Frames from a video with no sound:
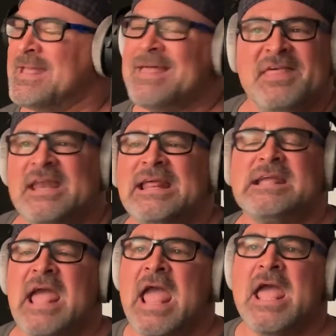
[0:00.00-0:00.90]
then
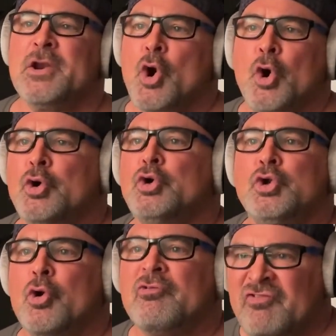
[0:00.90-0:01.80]
it can't hurt
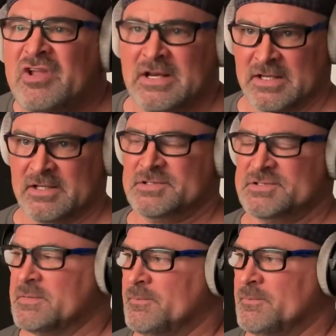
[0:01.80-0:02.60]
your feelings.